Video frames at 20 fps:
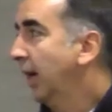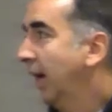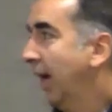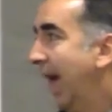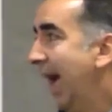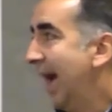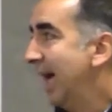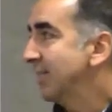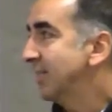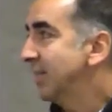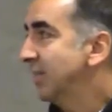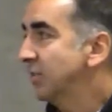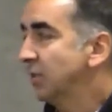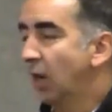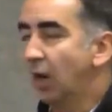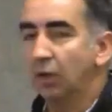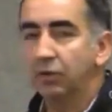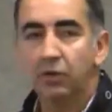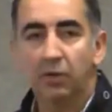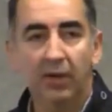has this
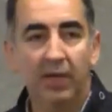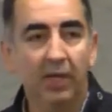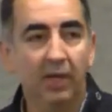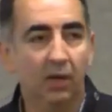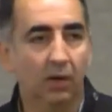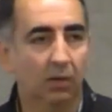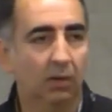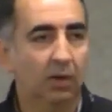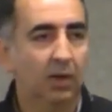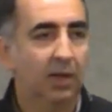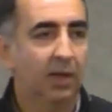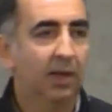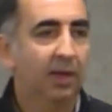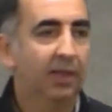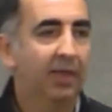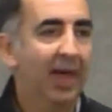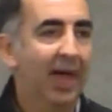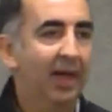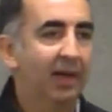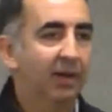alter ego
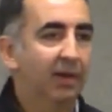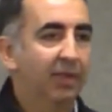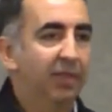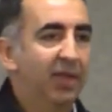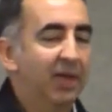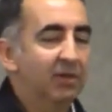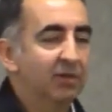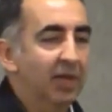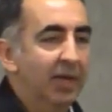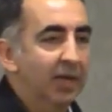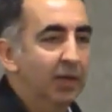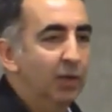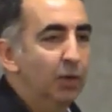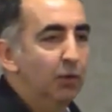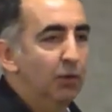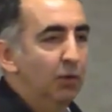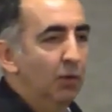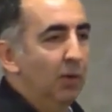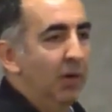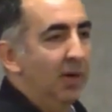that thinks like you
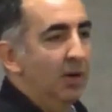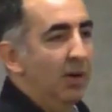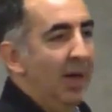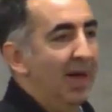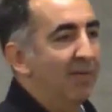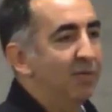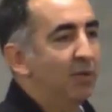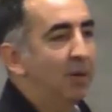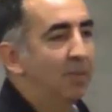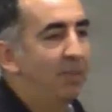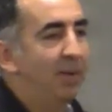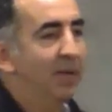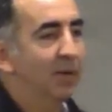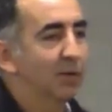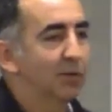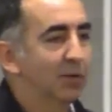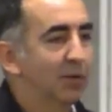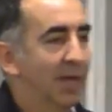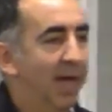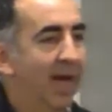do, and you have to
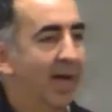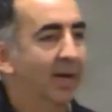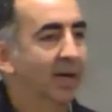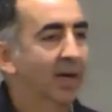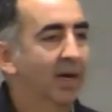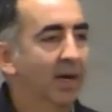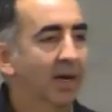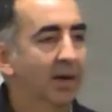appeal to that